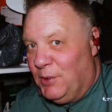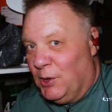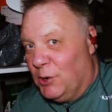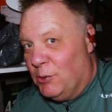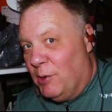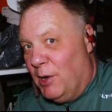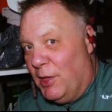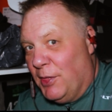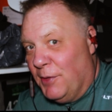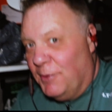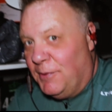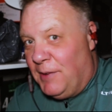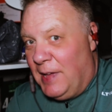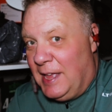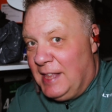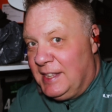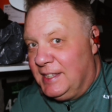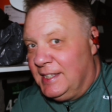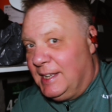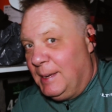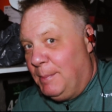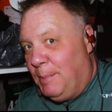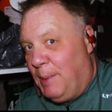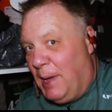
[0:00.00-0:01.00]
got a rather
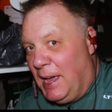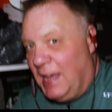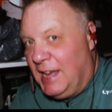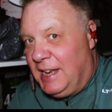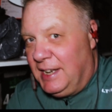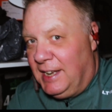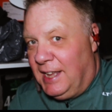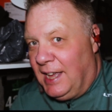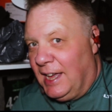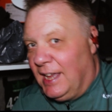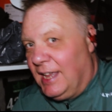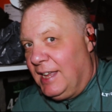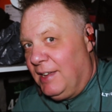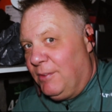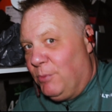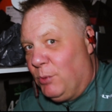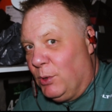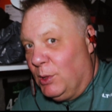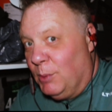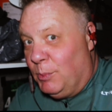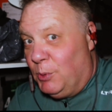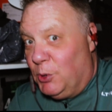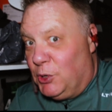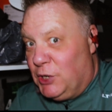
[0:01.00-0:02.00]
fancy pain cave
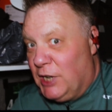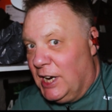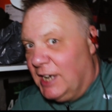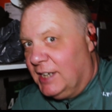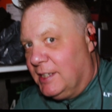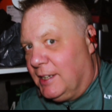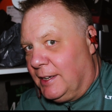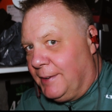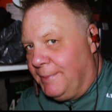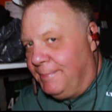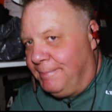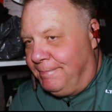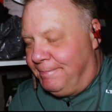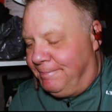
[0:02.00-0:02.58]
with a projector.